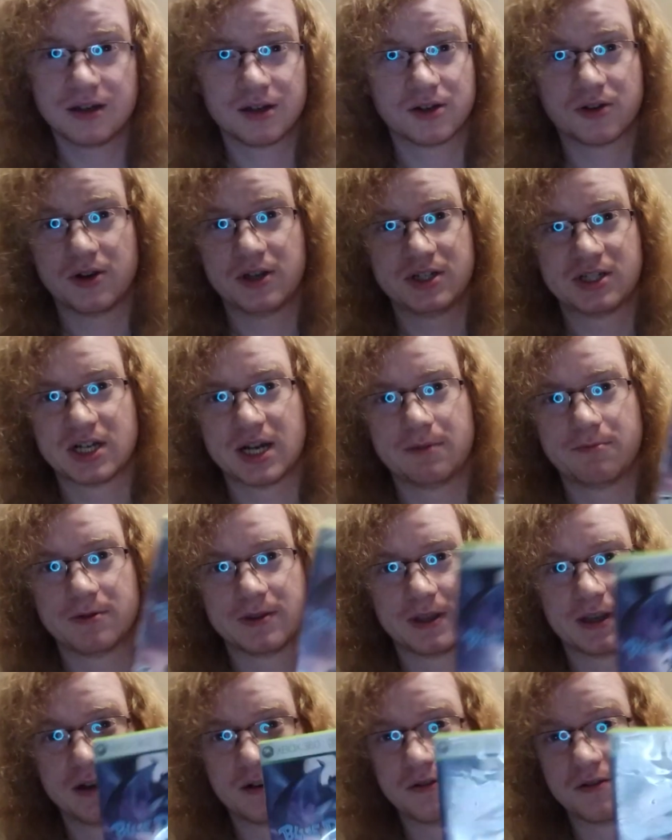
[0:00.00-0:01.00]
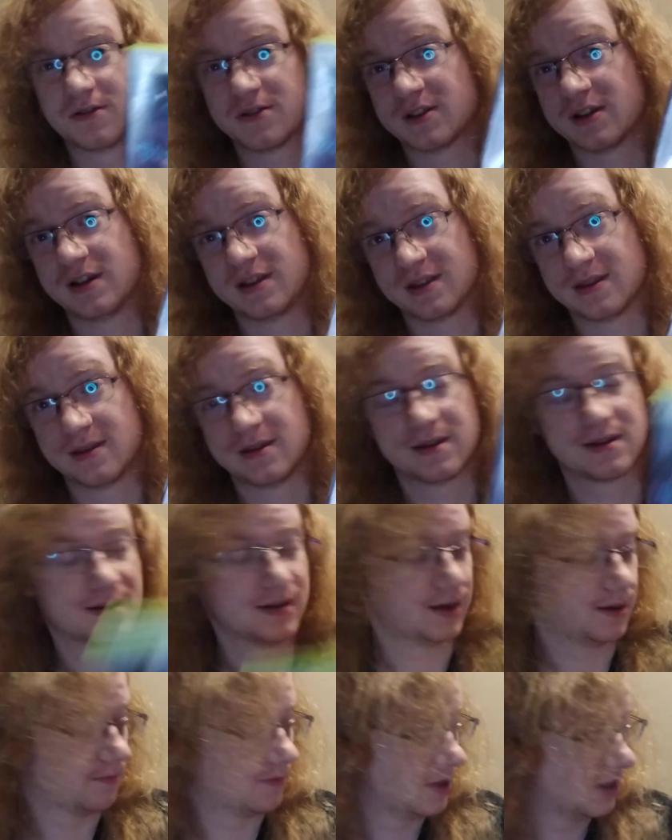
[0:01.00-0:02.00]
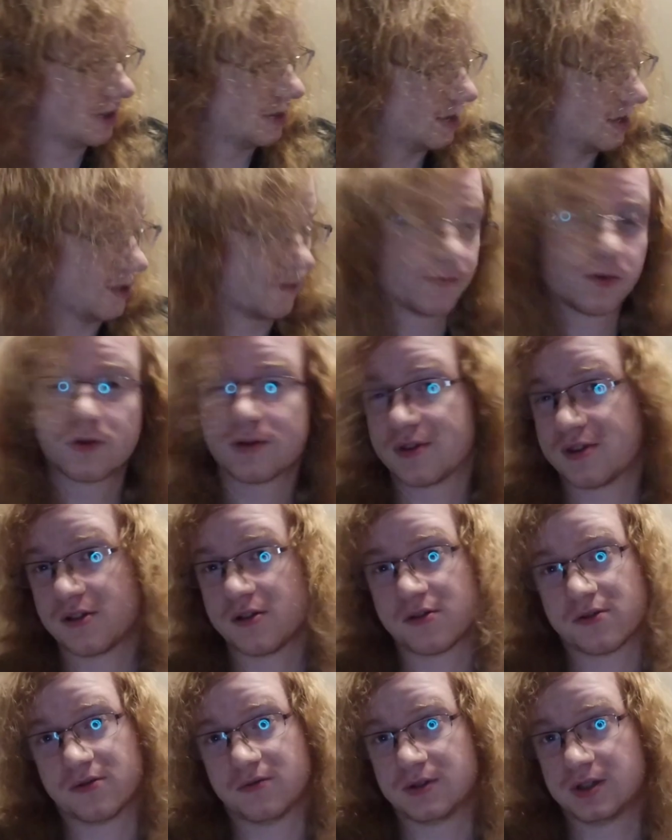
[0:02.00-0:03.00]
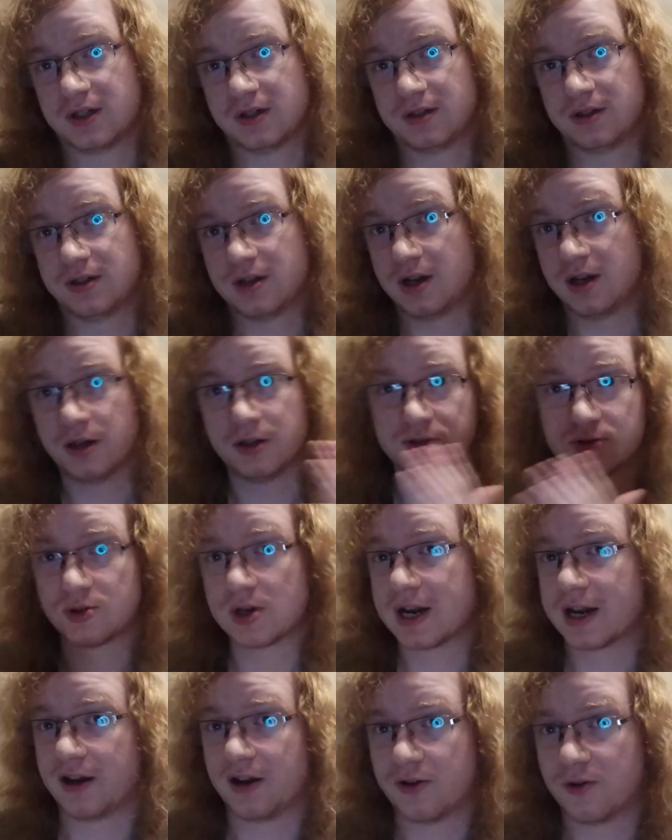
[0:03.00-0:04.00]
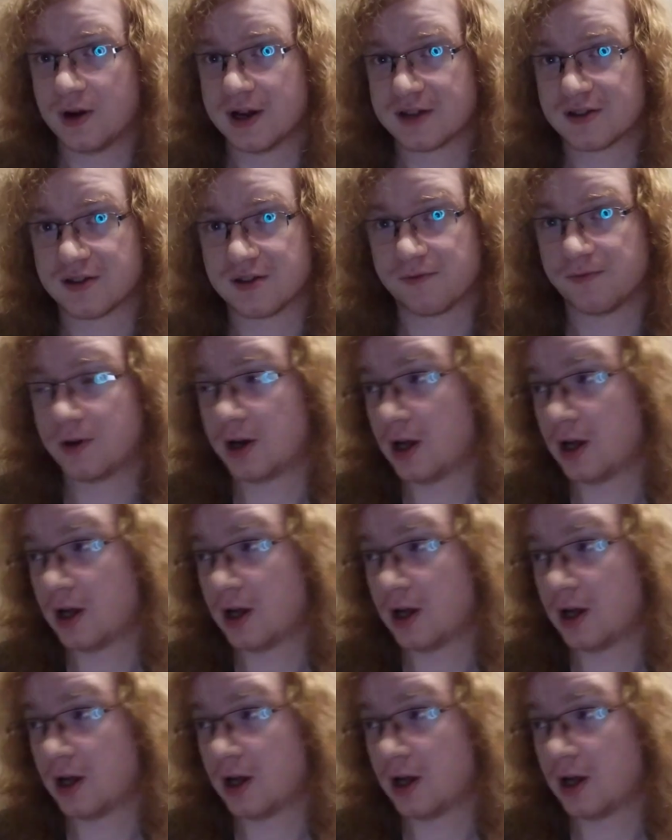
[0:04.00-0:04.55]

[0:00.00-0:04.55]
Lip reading: did a great job with the character designs in this game. Of course, he's also done Dragon Quest as